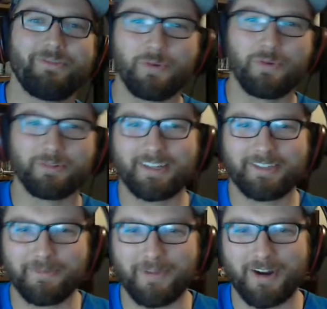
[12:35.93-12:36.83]
We will talk to
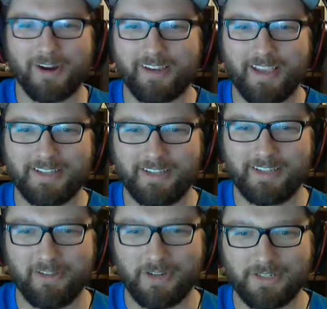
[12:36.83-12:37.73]
you tomorrow then,
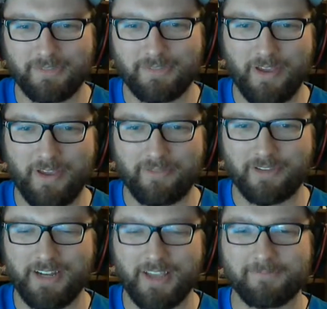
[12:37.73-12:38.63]
Casey. The rest of you have a
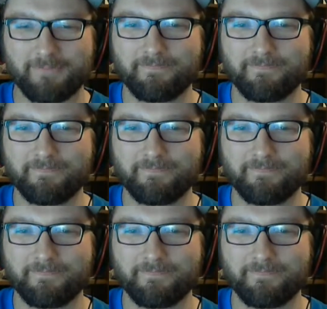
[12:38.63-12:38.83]
good night.